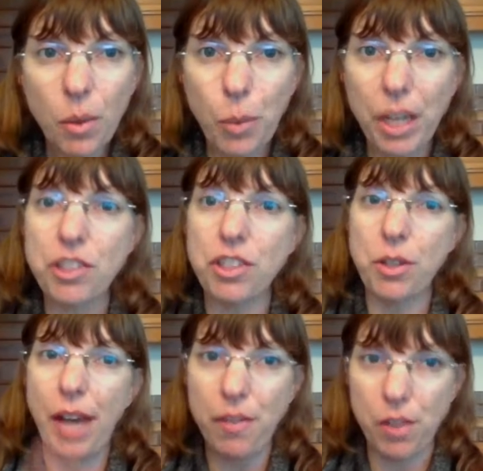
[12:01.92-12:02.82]
which
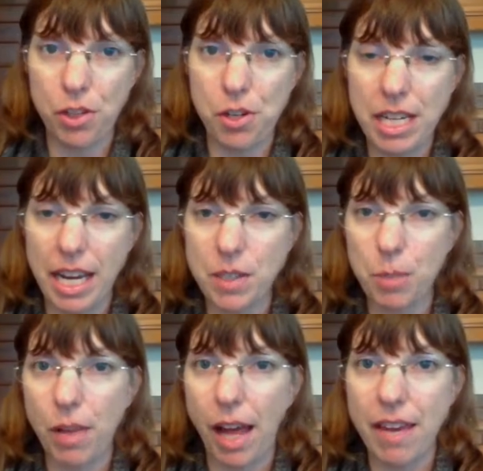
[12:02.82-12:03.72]
you have a 30-day
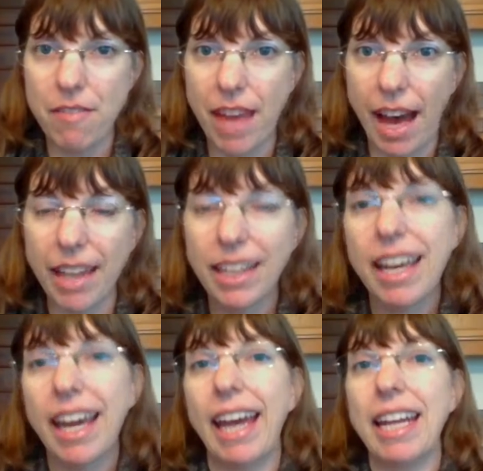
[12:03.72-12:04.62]
supply of that.
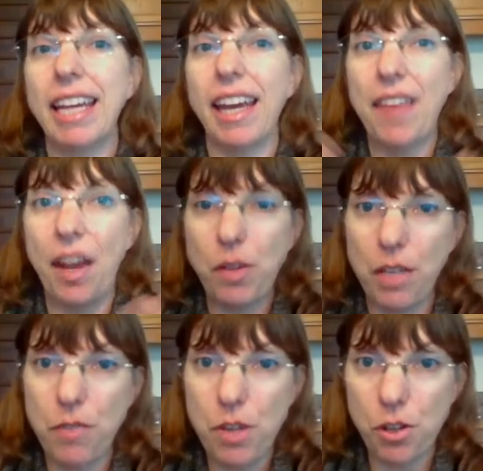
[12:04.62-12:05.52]
And again, that'll
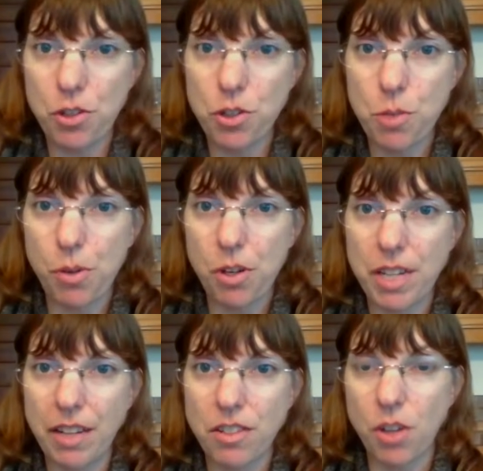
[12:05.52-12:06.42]
give you your super
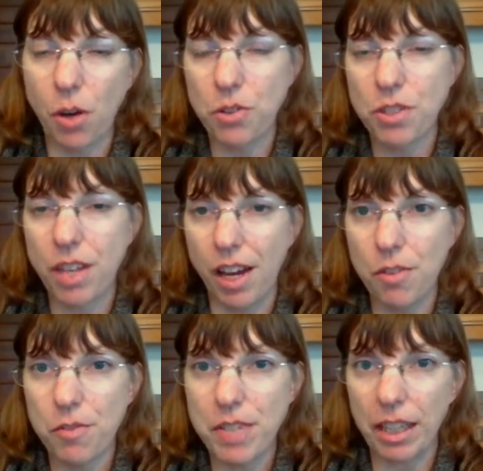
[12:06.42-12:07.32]
dense dose
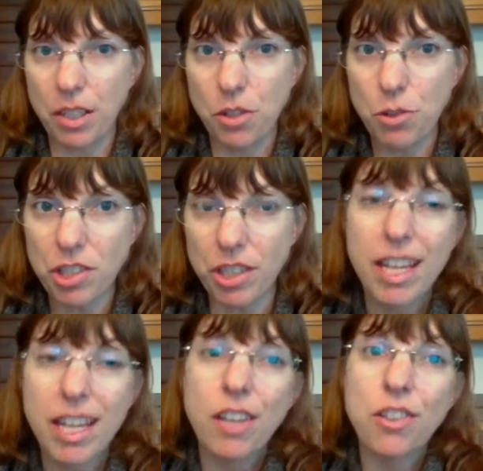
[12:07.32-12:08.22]
of daily nutrition.
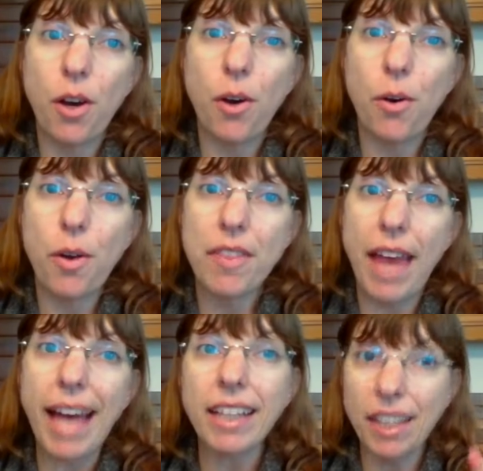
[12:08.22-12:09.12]
So
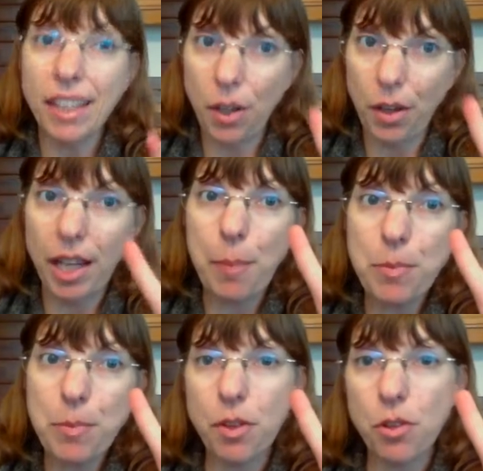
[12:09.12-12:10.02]
that, you know, it
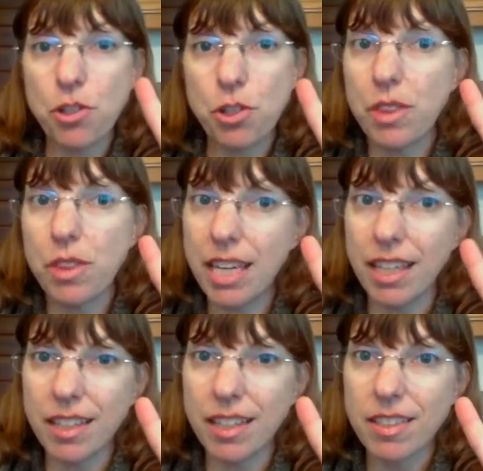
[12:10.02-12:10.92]
comes with those two
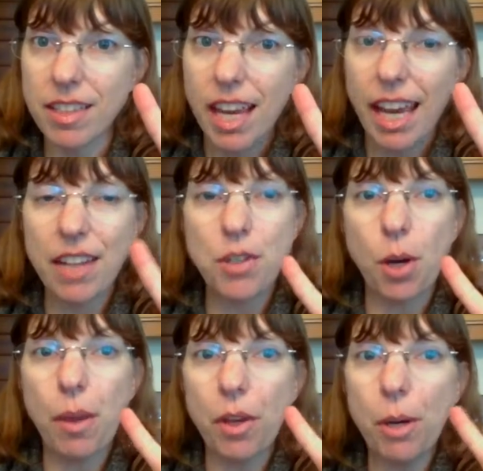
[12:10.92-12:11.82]
things. And
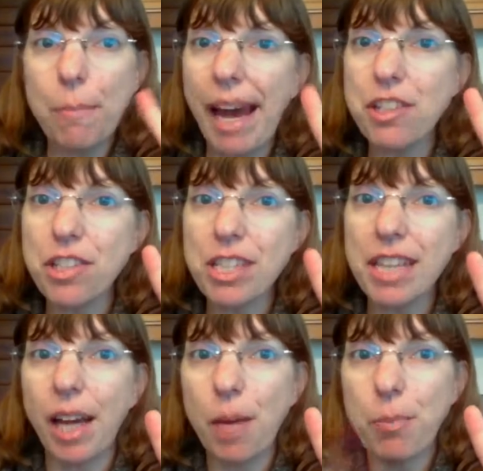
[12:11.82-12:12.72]
so when they're matching
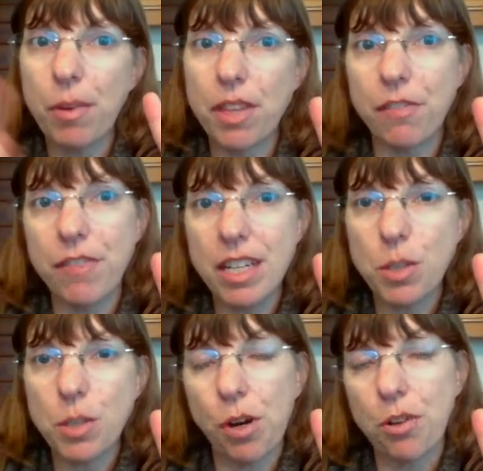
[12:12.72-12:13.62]
that up with their
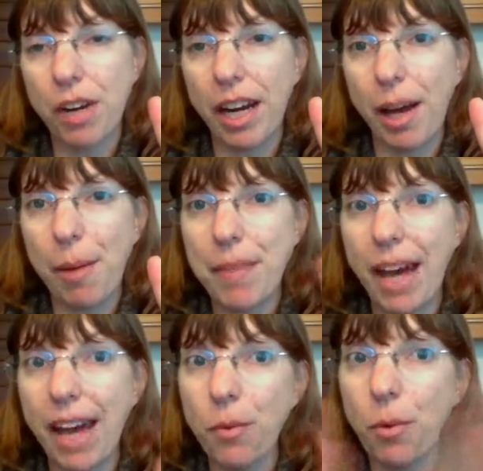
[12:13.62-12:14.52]
fitness program,
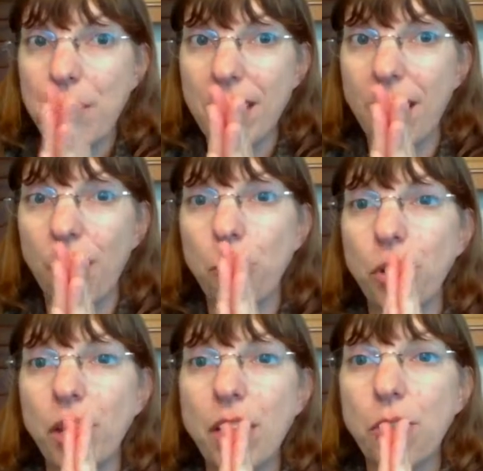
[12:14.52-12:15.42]
that will be a
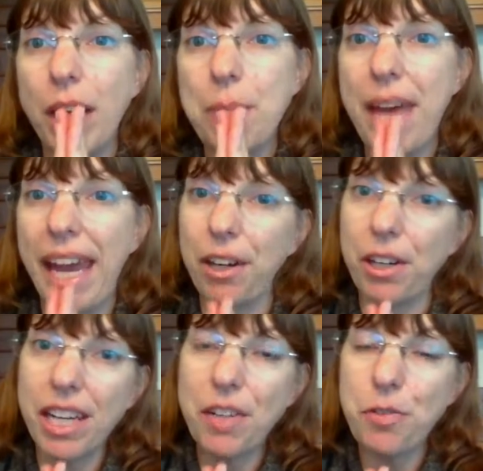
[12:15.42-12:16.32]
really great
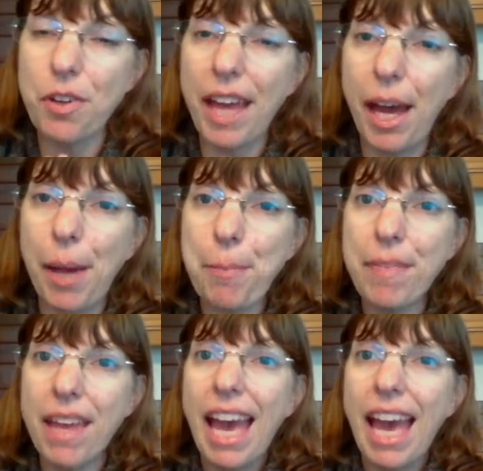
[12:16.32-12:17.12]
pairing for them.